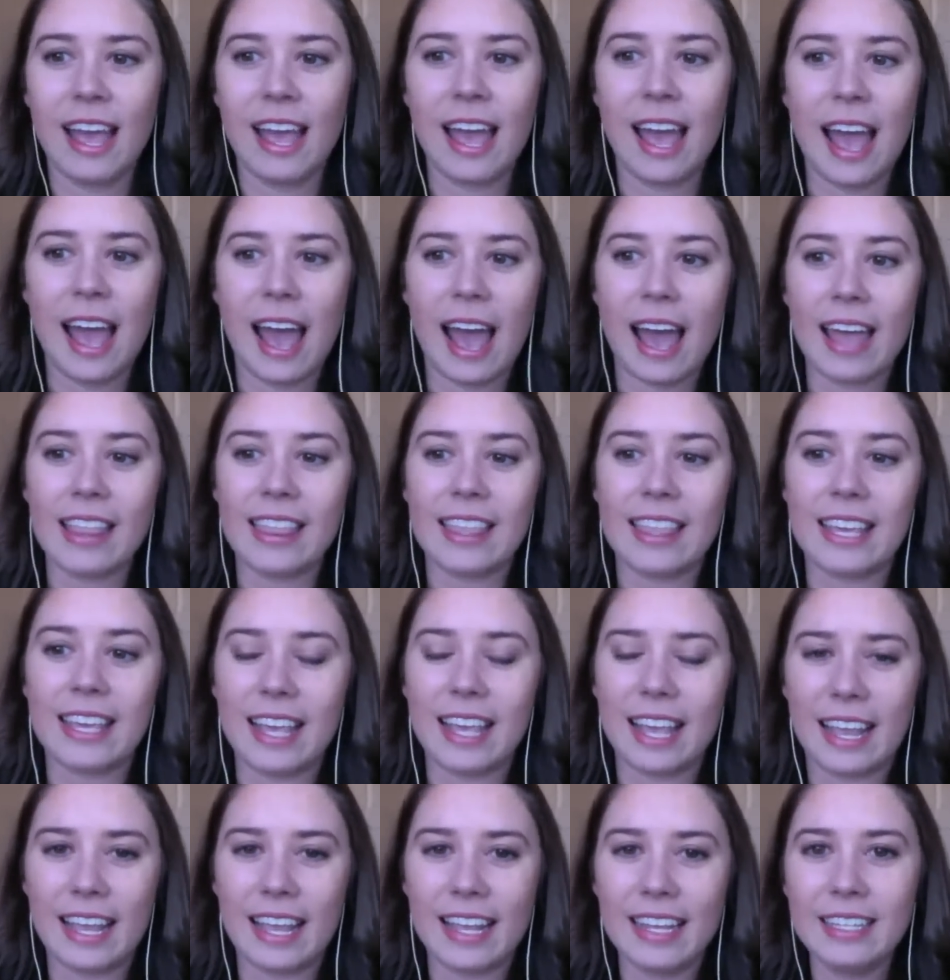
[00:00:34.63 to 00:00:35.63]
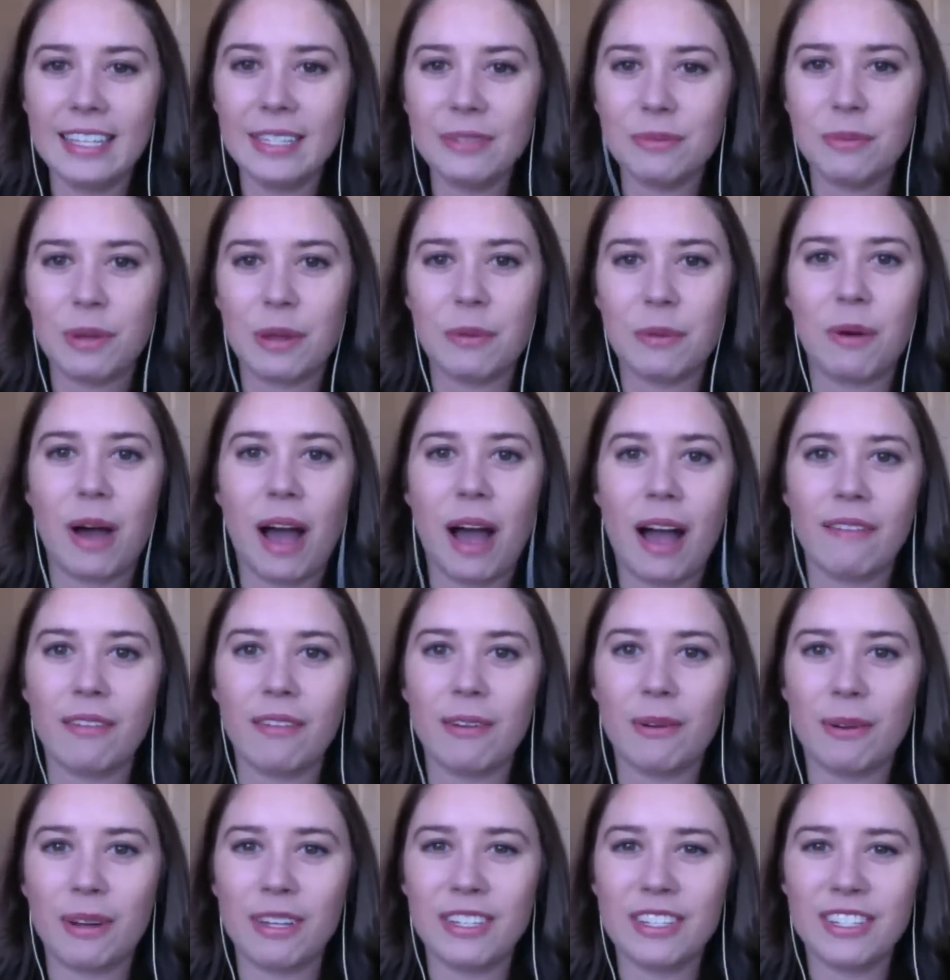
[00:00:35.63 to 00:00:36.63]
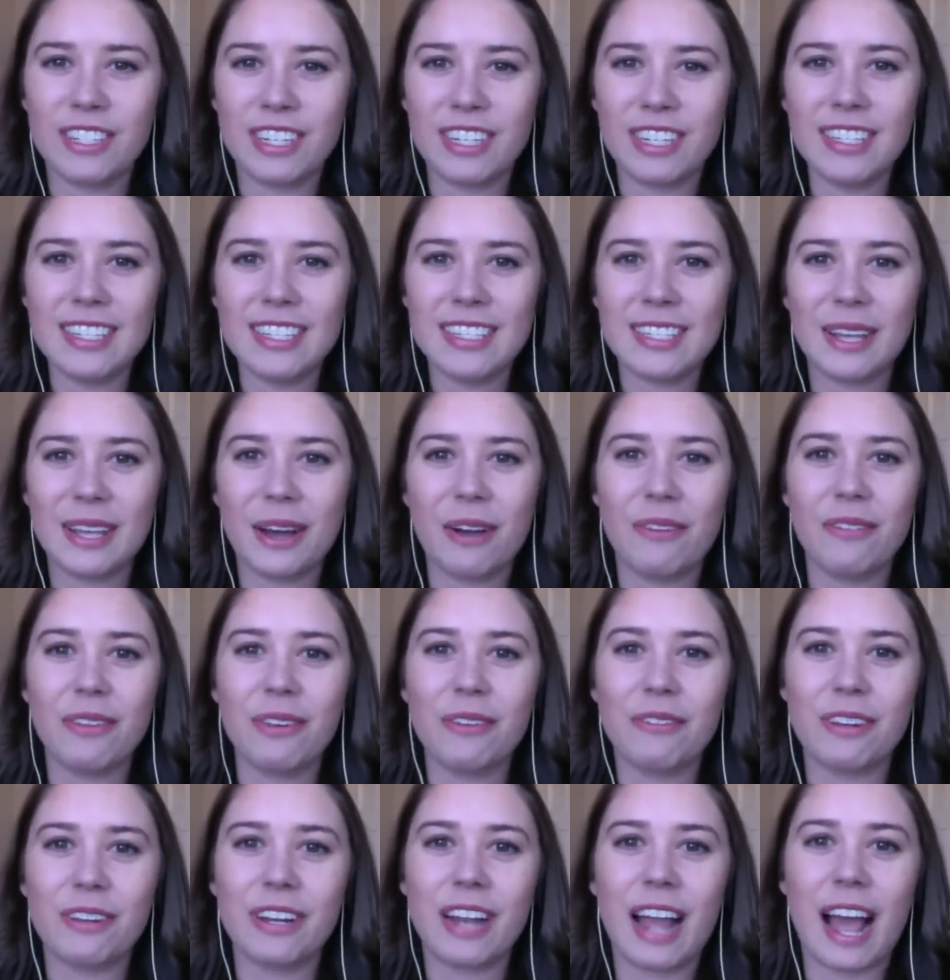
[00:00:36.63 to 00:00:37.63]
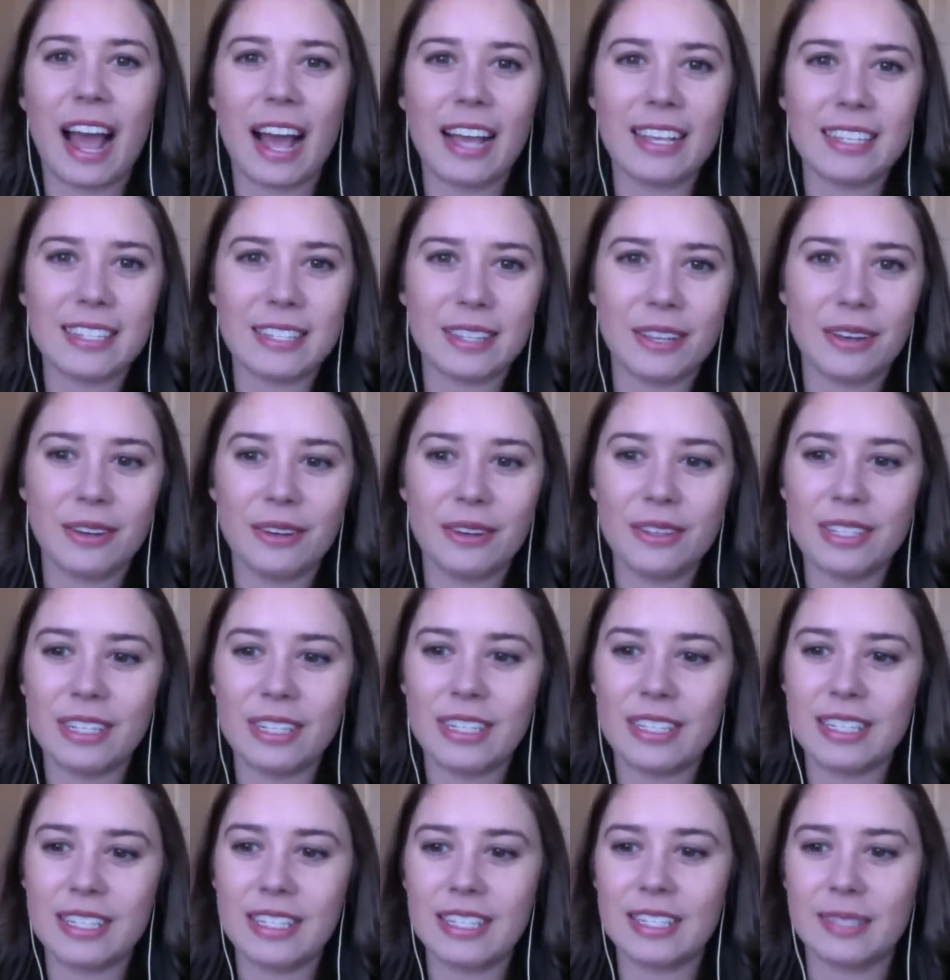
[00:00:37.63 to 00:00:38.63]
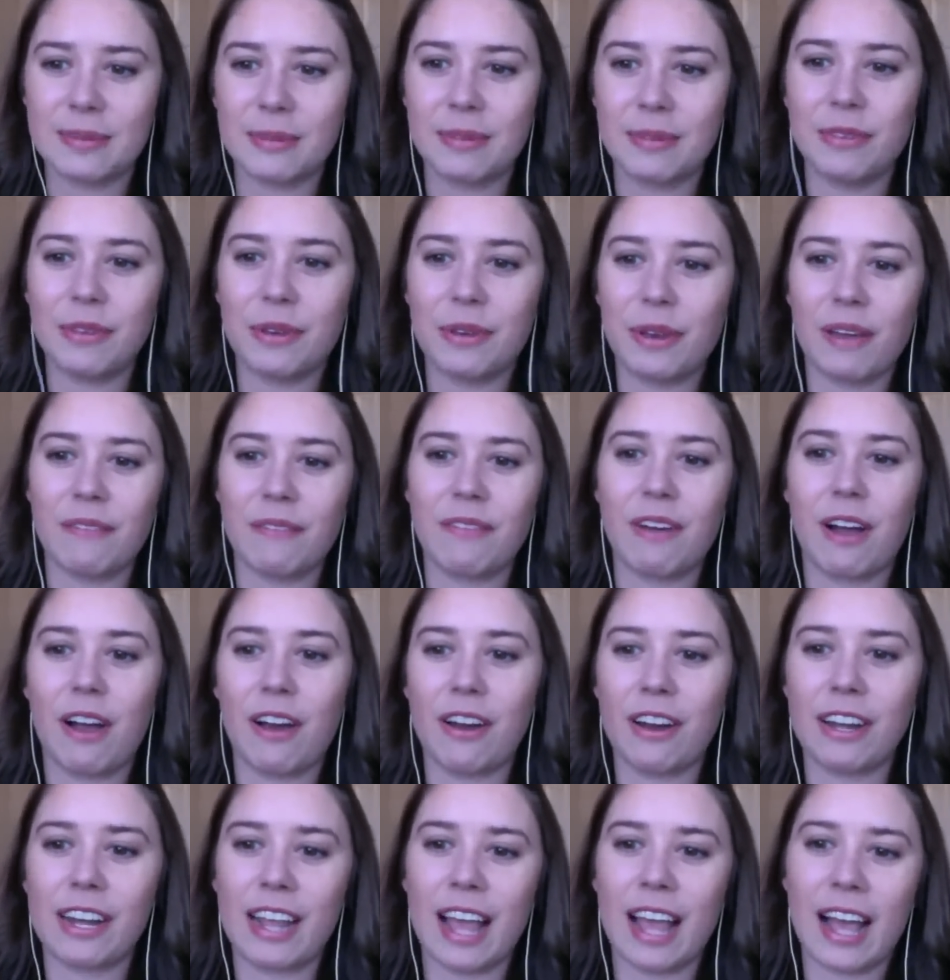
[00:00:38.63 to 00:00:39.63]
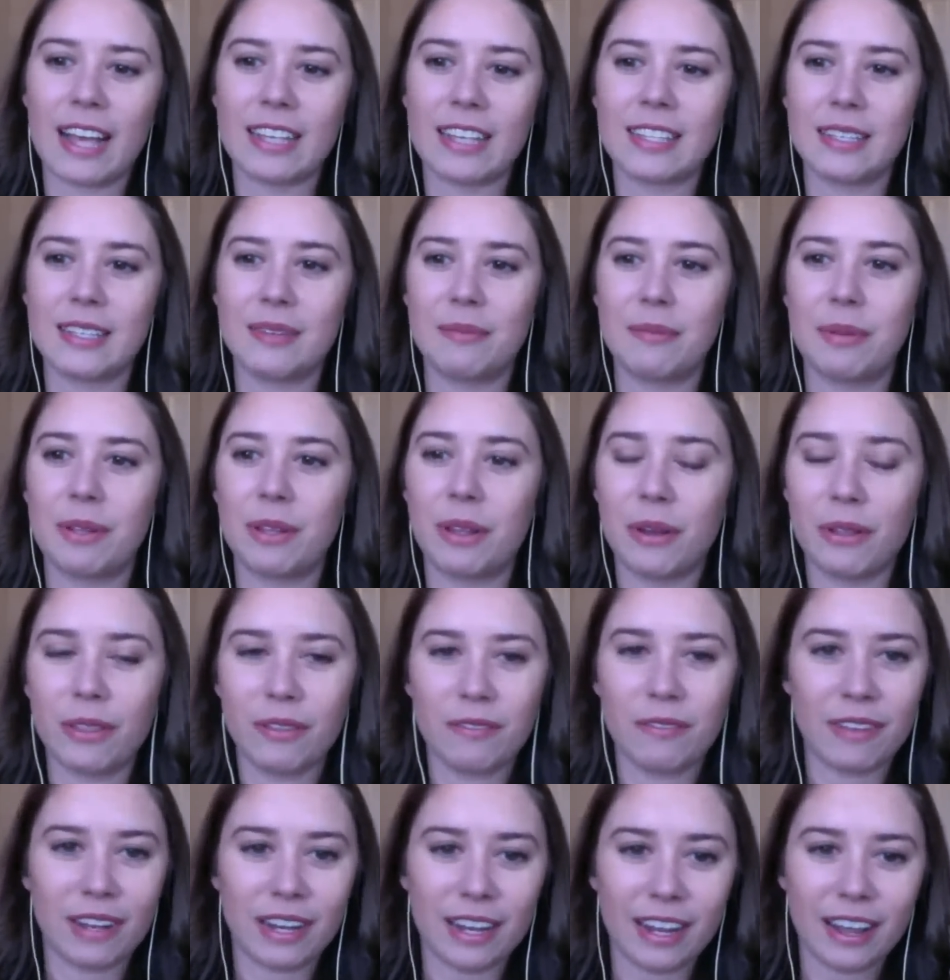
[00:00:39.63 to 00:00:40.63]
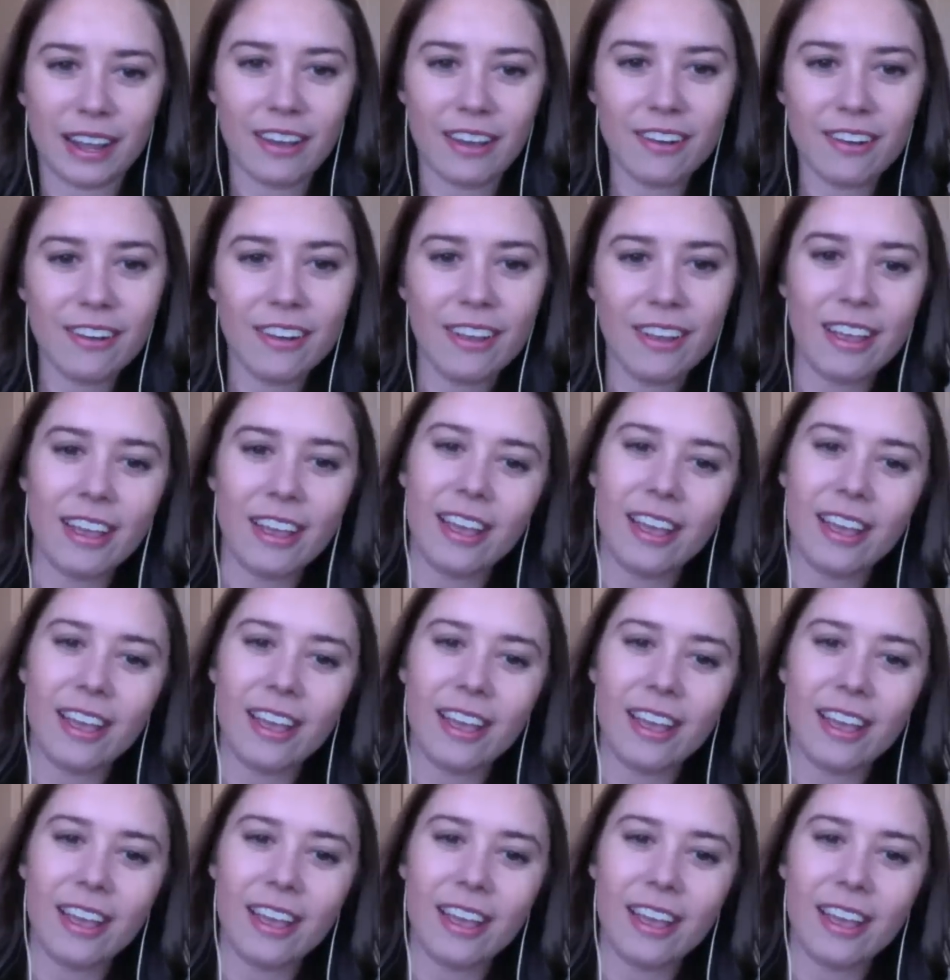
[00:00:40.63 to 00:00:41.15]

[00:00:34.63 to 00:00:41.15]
At the end, we will have questions, so feel free to ask those. I see some of you have already asked them below the video.